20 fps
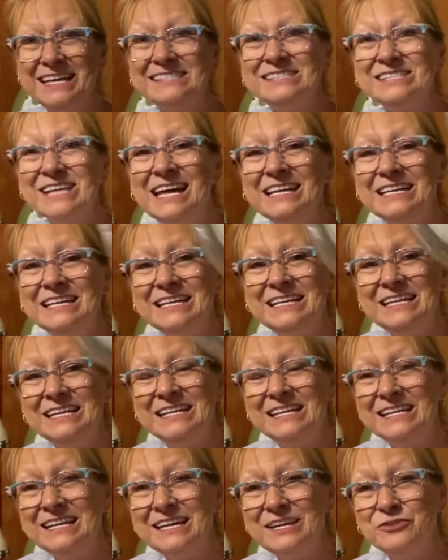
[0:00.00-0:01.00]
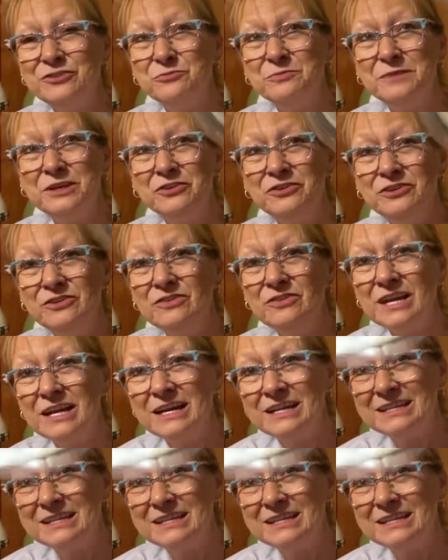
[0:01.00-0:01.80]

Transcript: So I needed another mirror, and